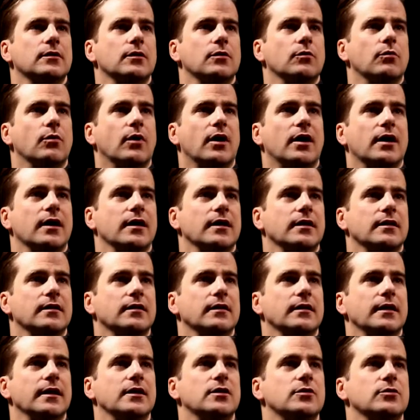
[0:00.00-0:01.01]
y
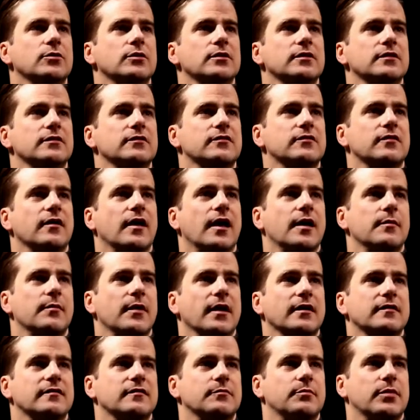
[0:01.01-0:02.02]
equals
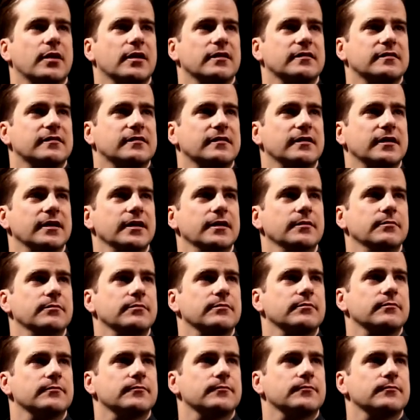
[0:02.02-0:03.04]
mx plus c.
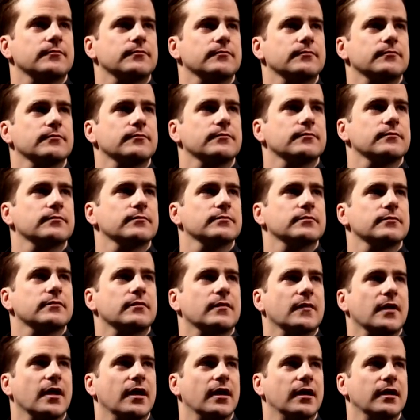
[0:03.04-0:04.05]

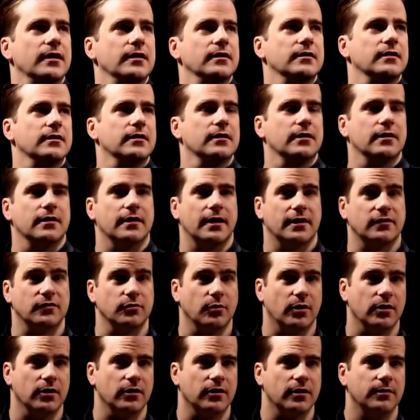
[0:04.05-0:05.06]
Okay, that's
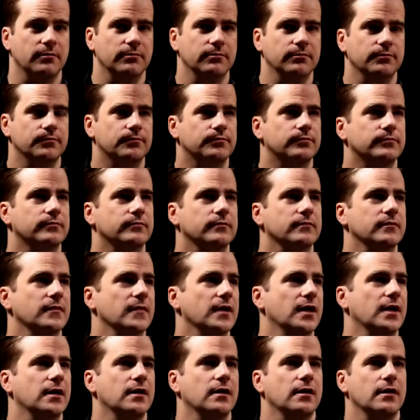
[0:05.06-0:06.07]
one of them.
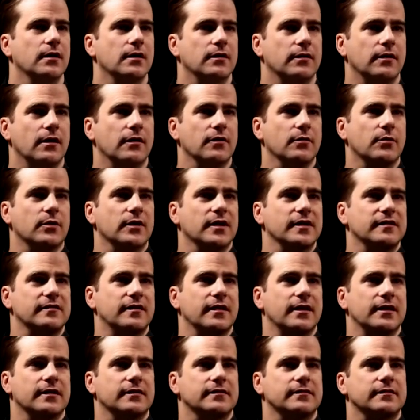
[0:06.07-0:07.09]
The other one is
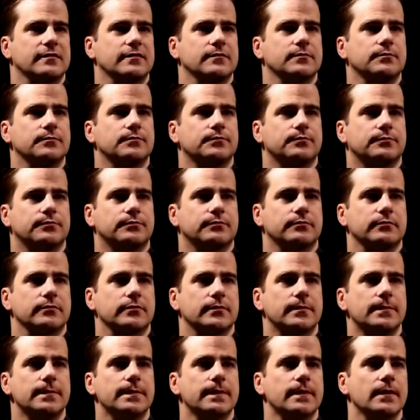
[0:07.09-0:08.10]
this.
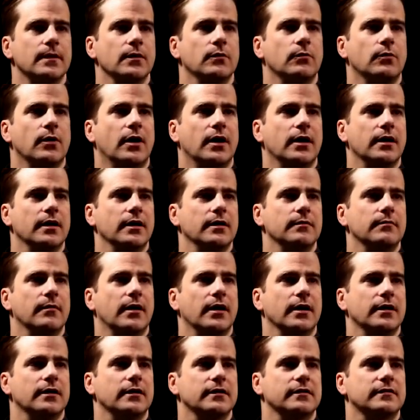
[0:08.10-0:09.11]
y
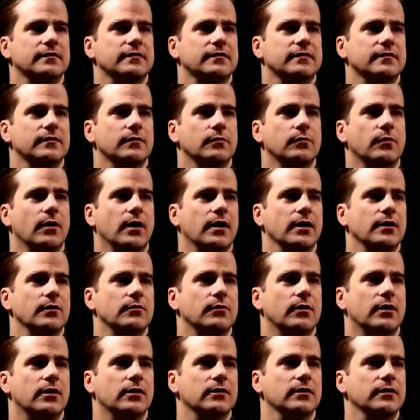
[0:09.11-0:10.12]
minus
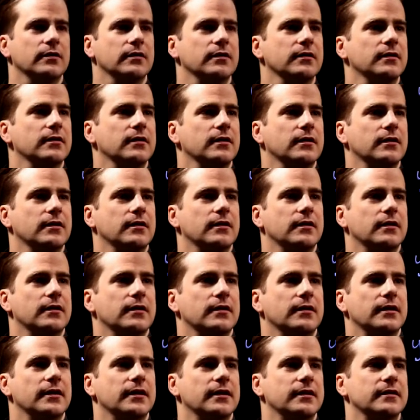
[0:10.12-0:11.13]
y1
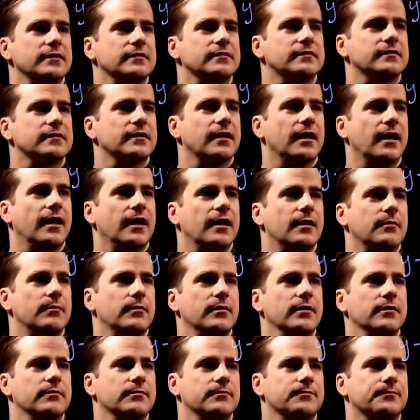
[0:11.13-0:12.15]
is m